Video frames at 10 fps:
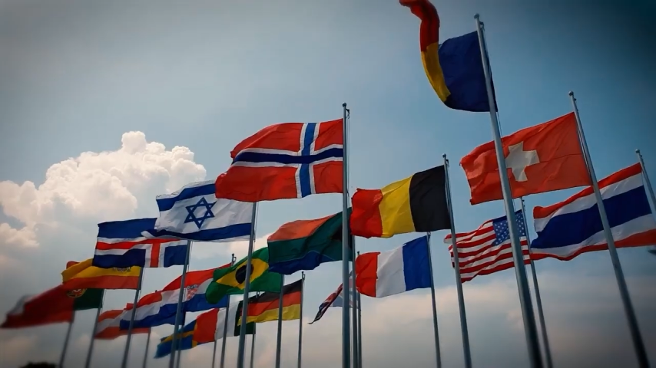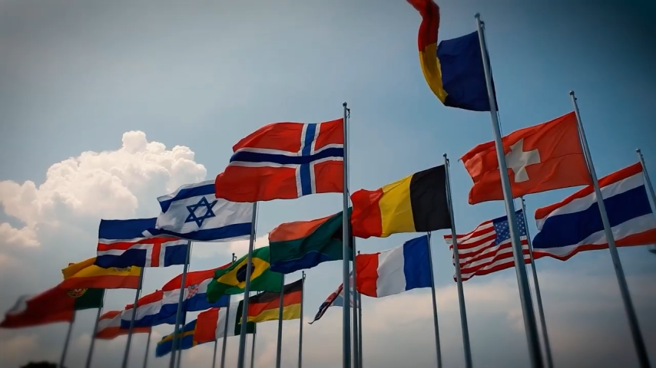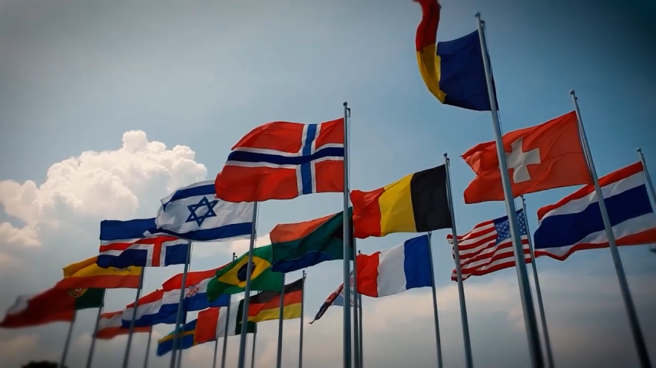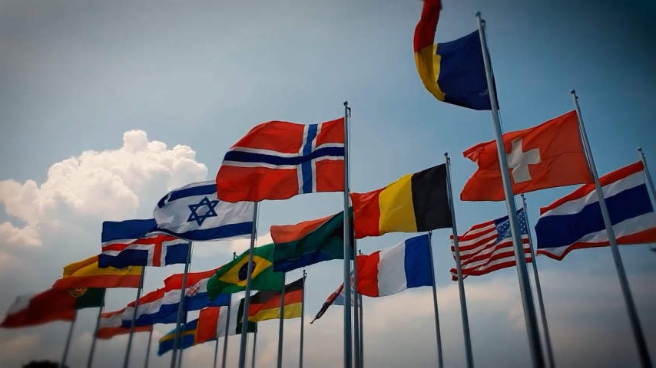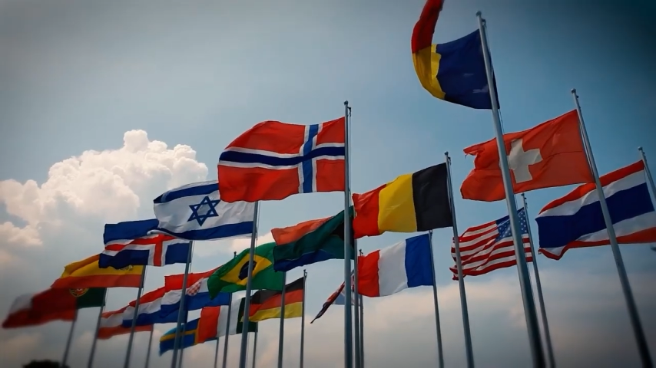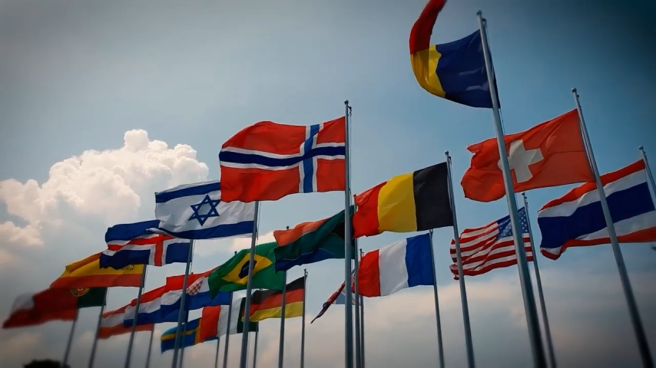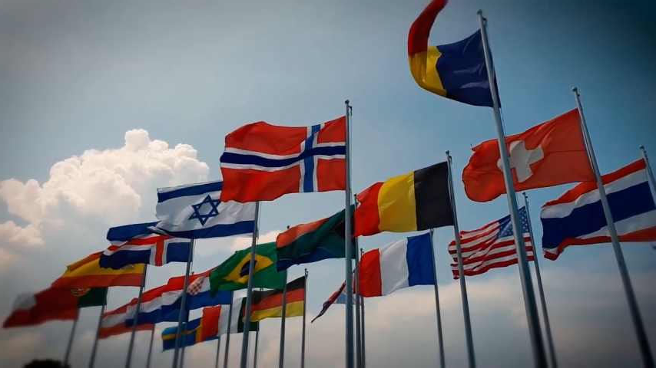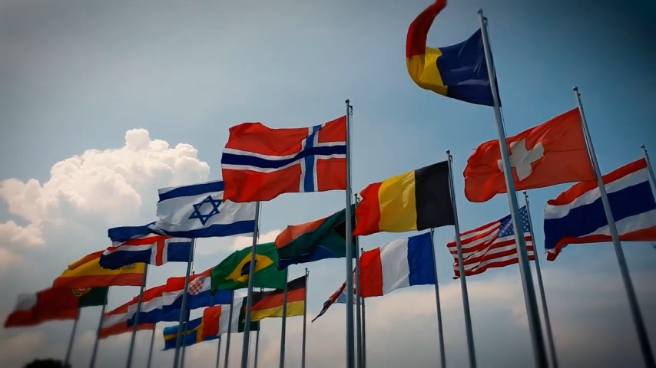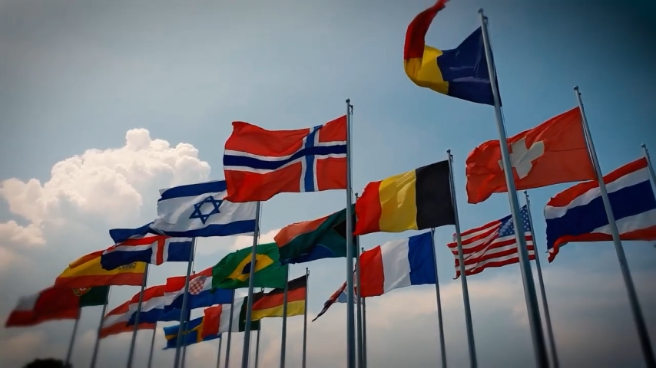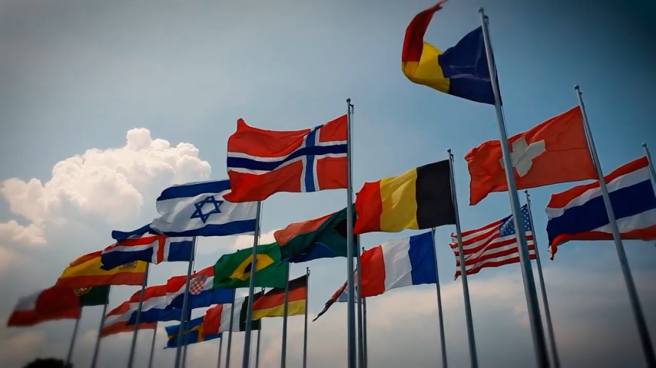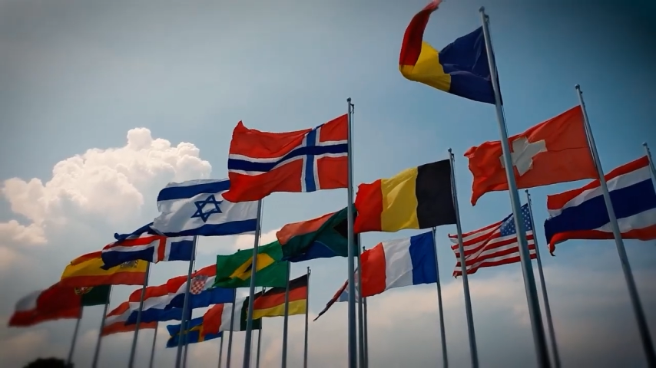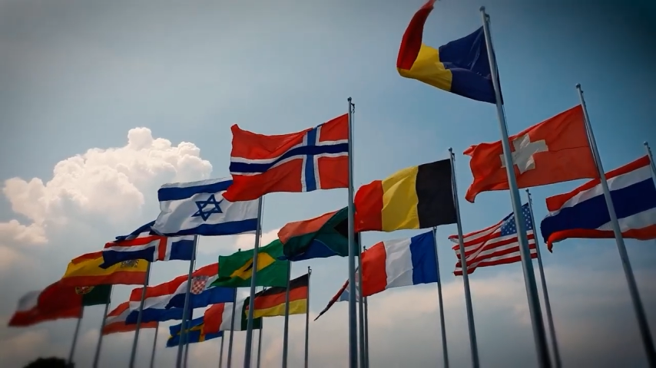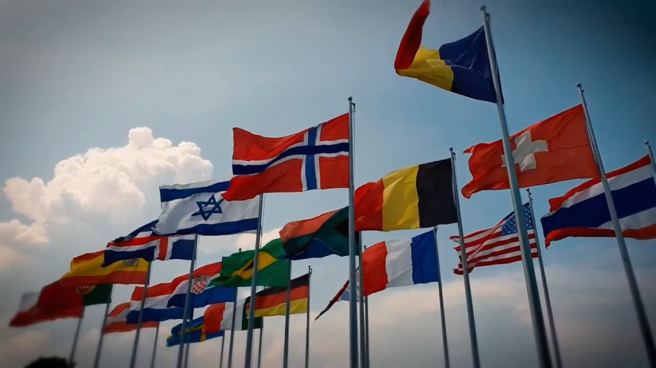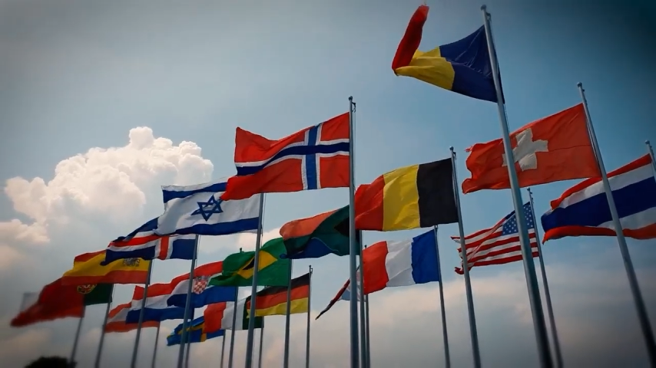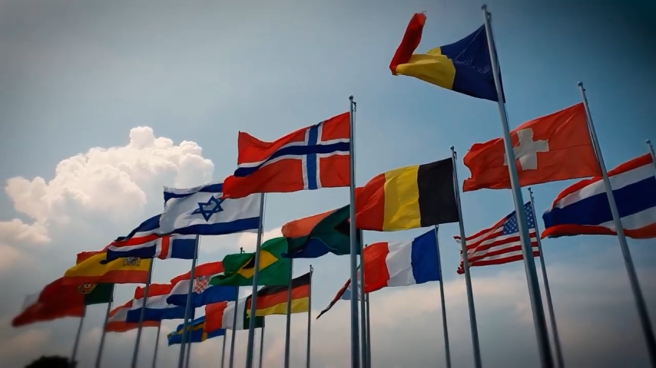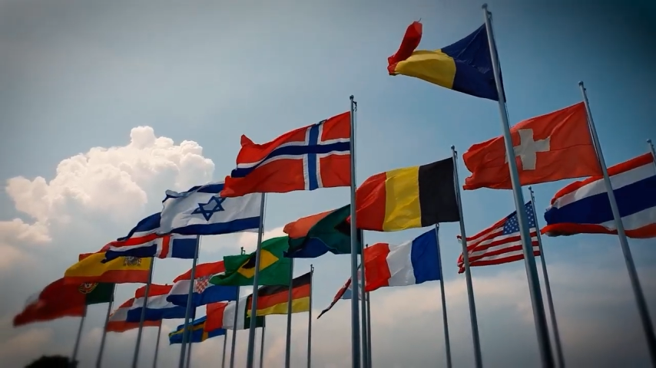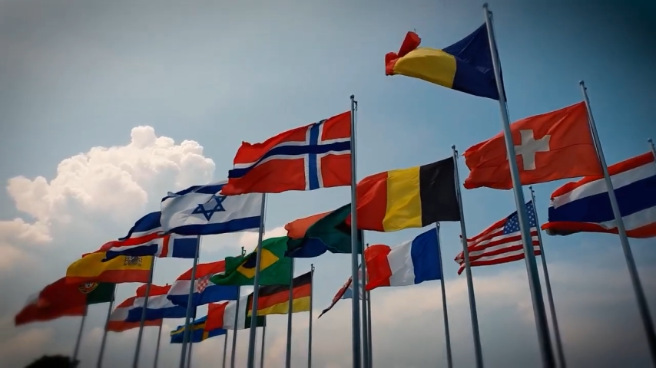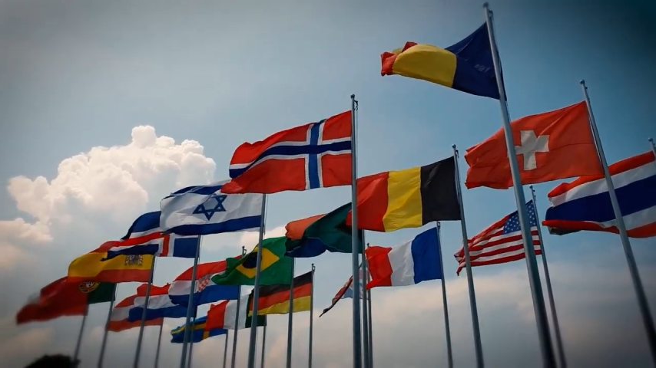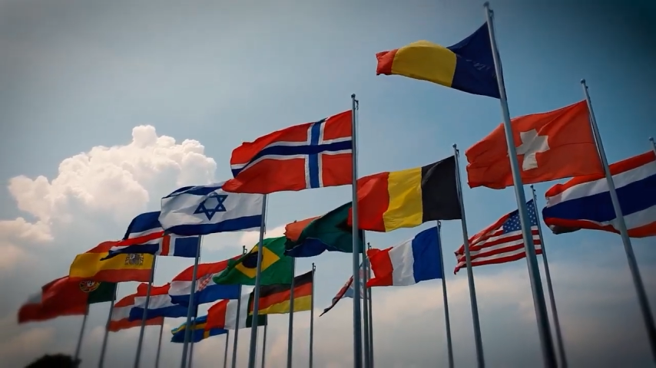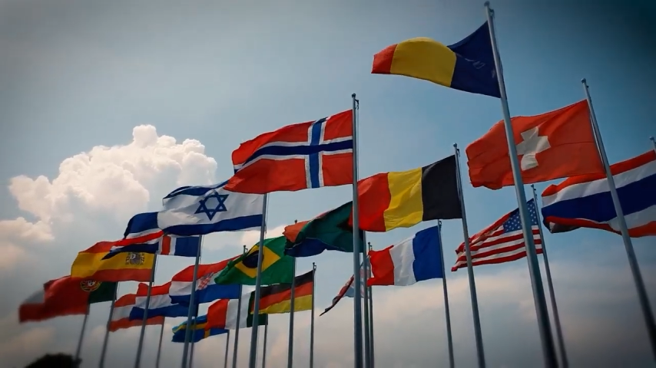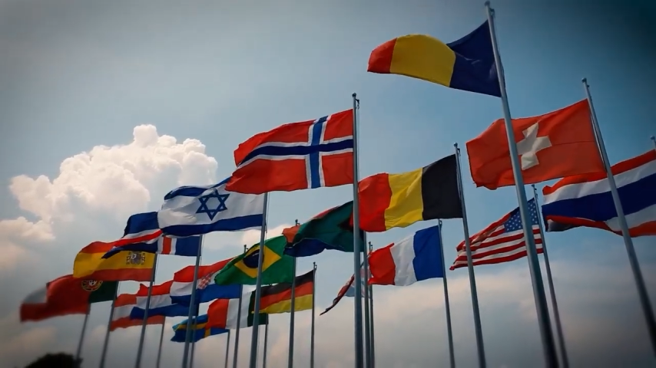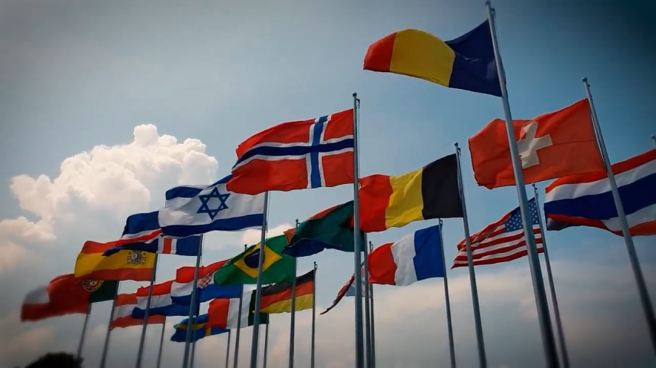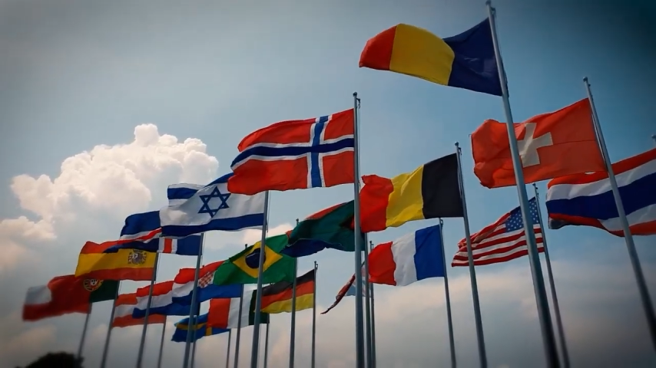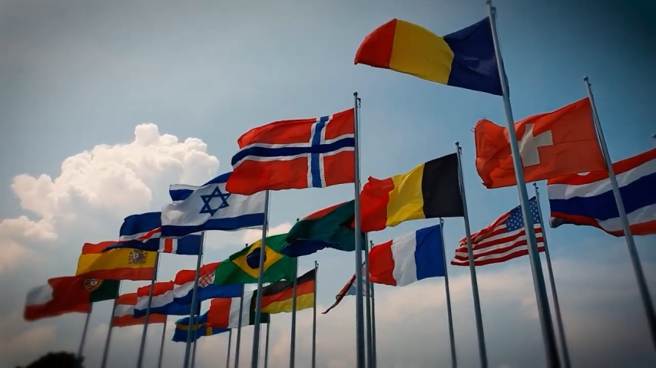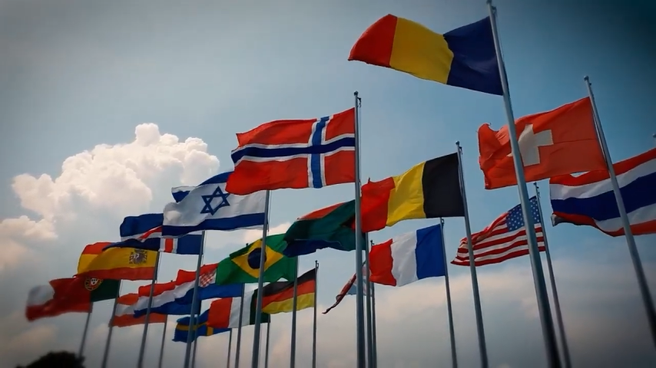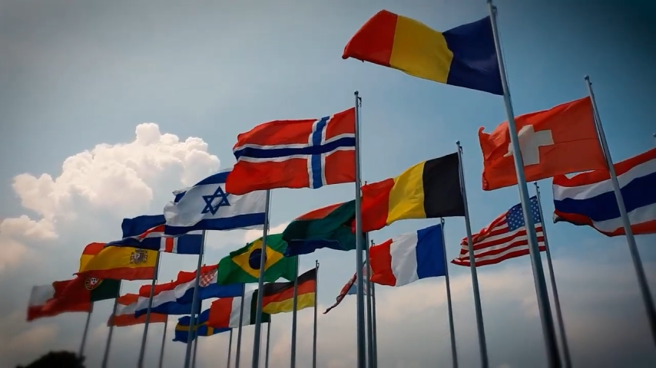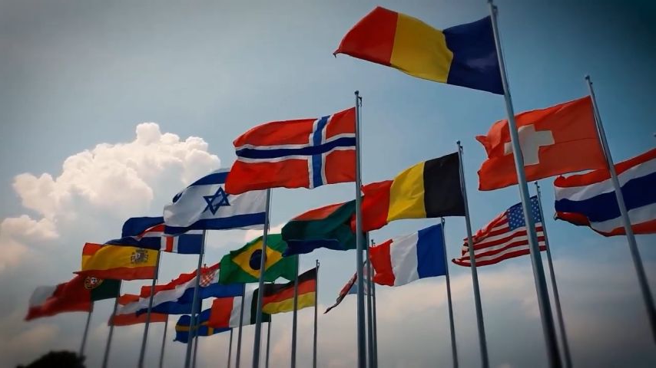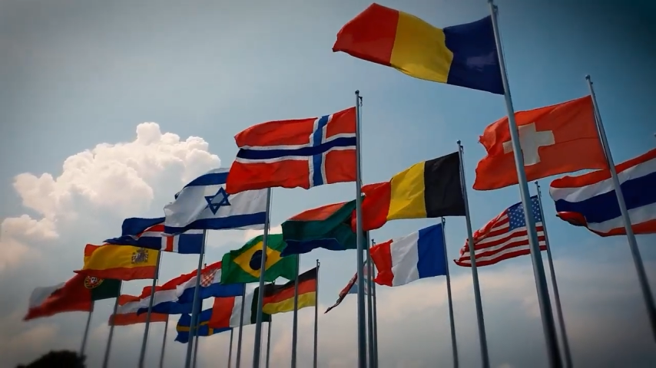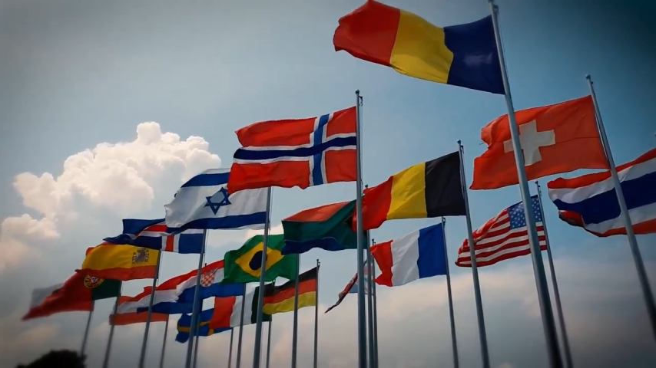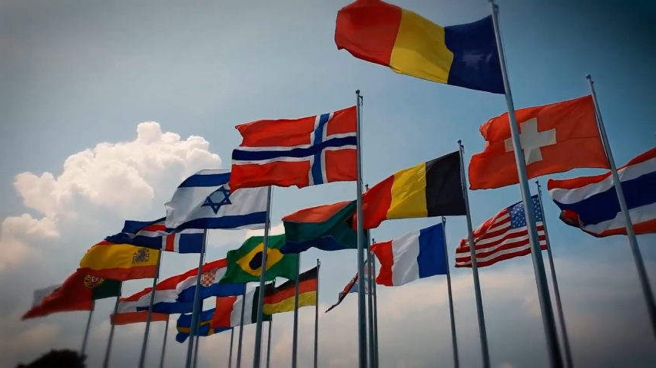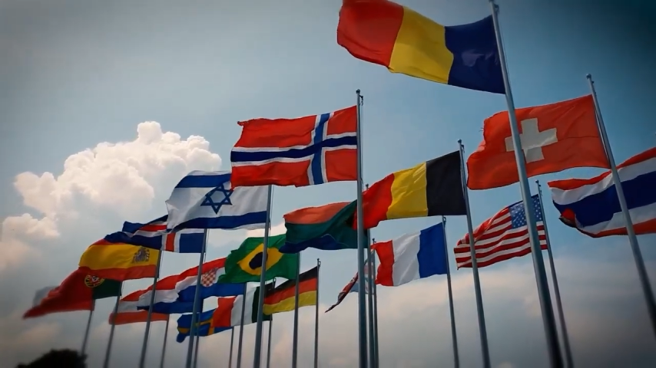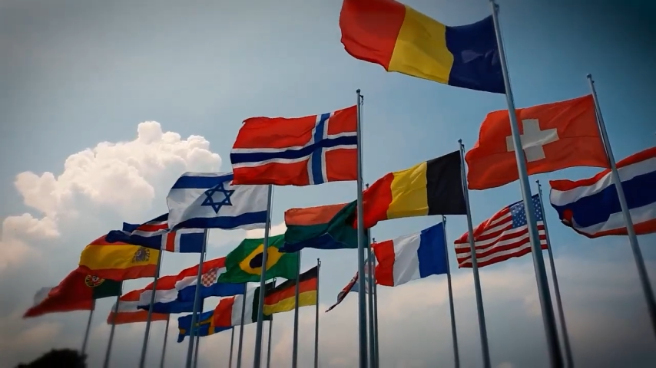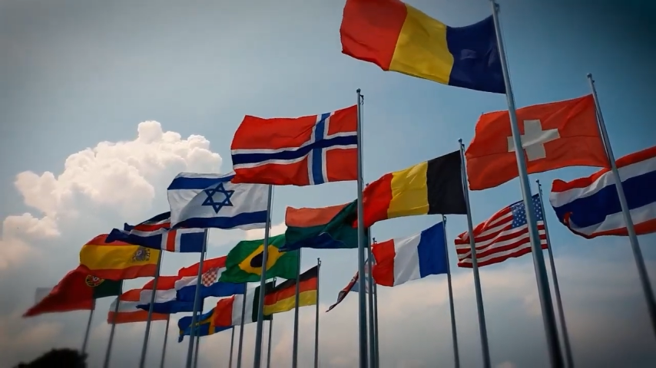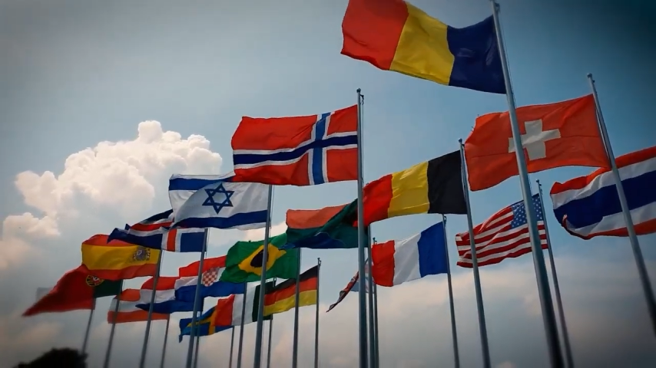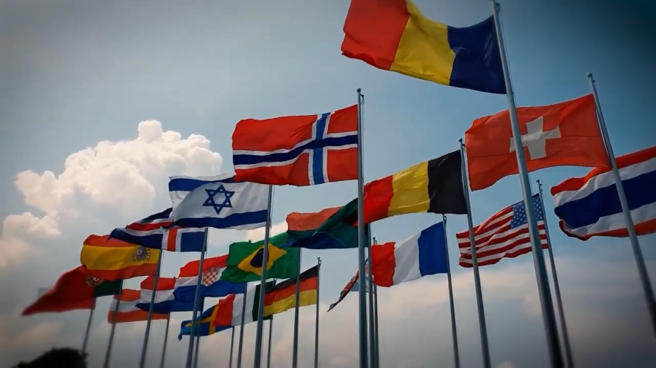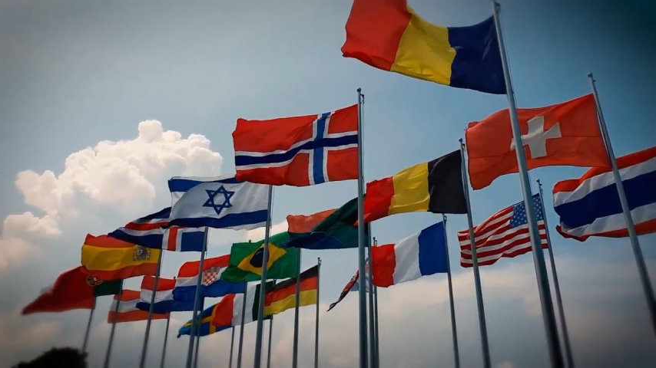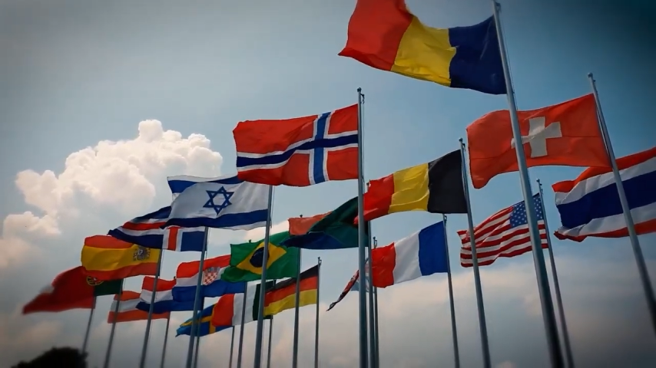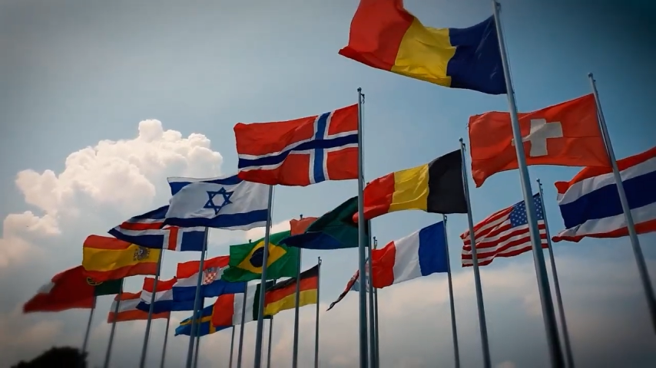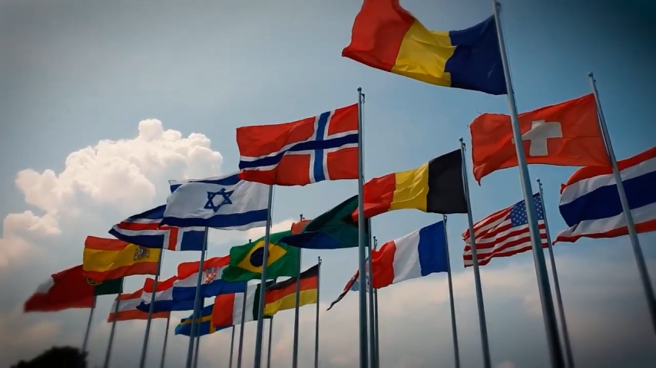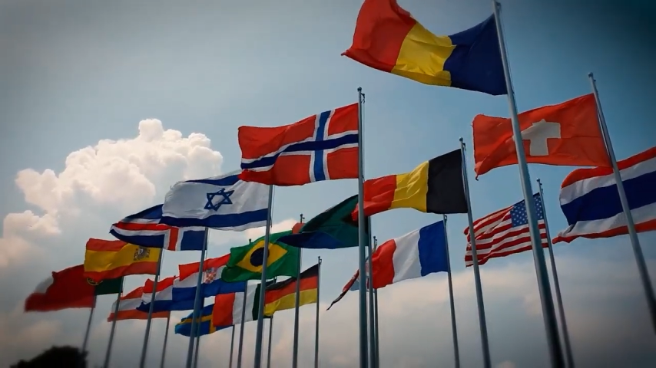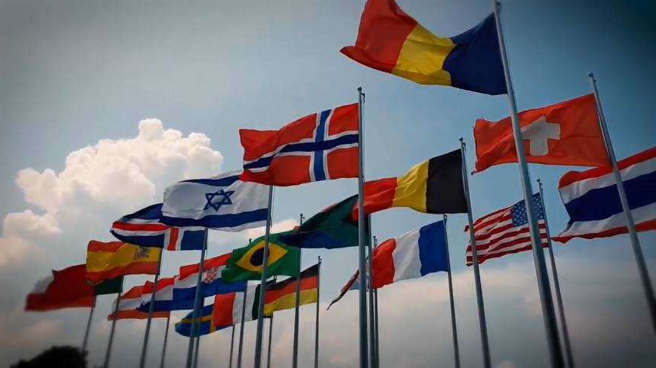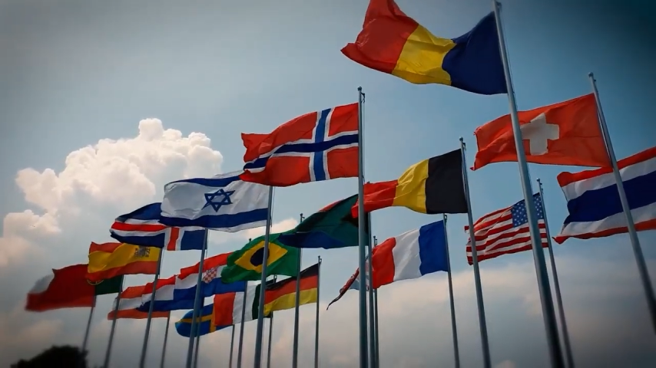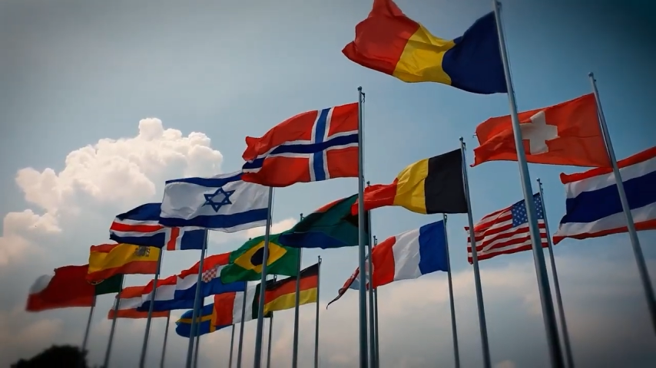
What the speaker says: No face is visible, so there are no lips to read.